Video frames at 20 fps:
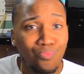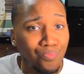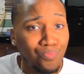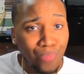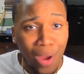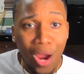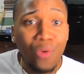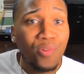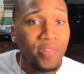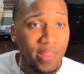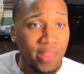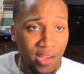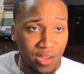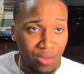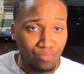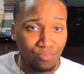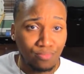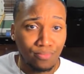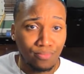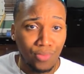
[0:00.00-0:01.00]
person.
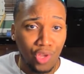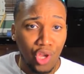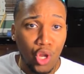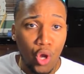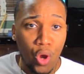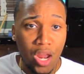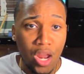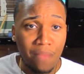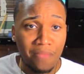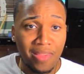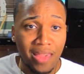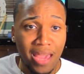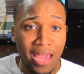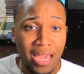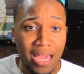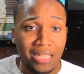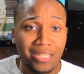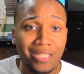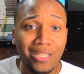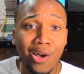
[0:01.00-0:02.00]
You know what I'm
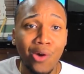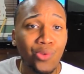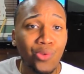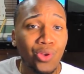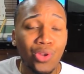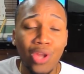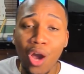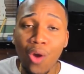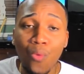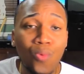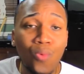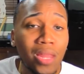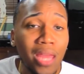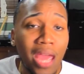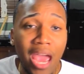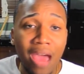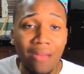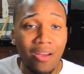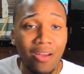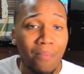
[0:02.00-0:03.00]
saying? So you don't really
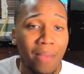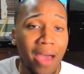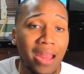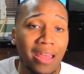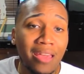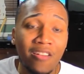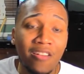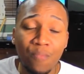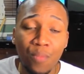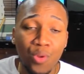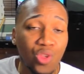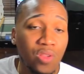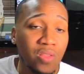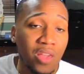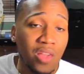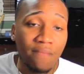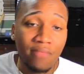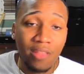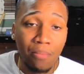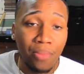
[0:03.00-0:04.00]
have nobody else but
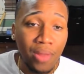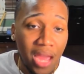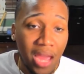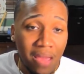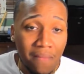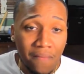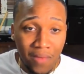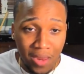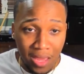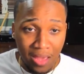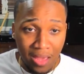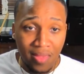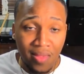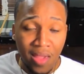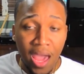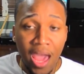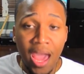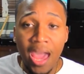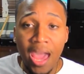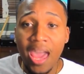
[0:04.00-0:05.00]
yourself to blame for this.
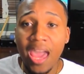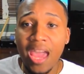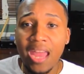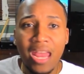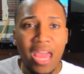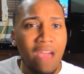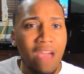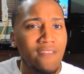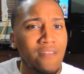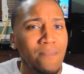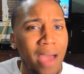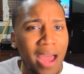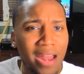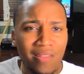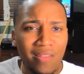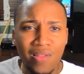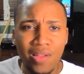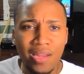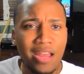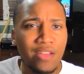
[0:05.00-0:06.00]
And
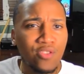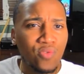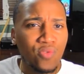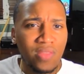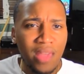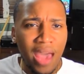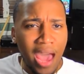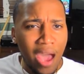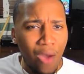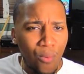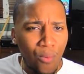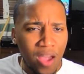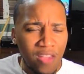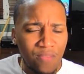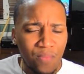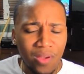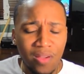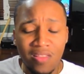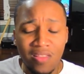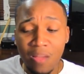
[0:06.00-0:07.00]
everybody's looking at you sideways
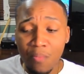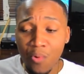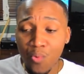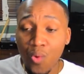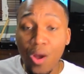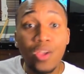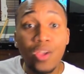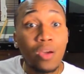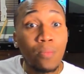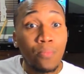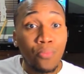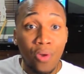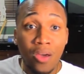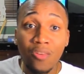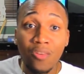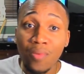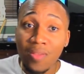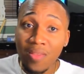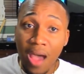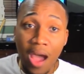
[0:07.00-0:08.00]
because number one, your brother
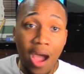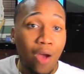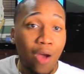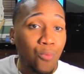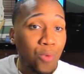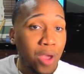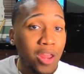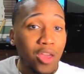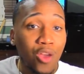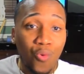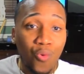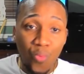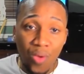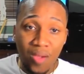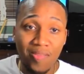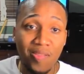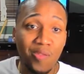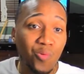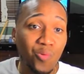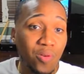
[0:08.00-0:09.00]
was already
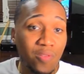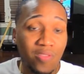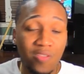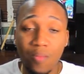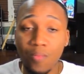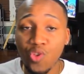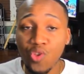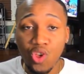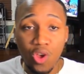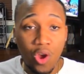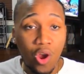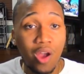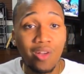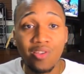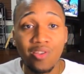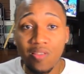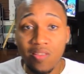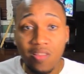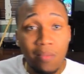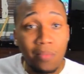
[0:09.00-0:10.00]
arrested on some
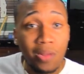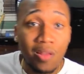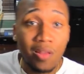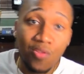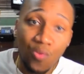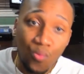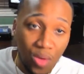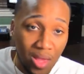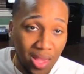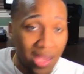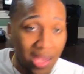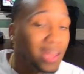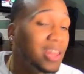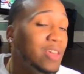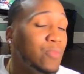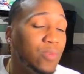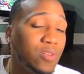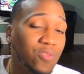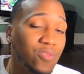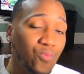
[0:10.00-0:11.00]
charges similar to what Kenny
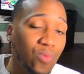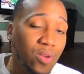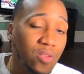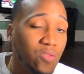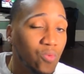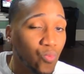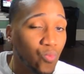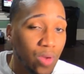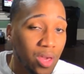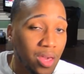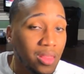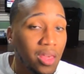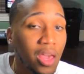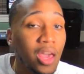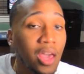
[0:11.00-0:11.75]
was arrested with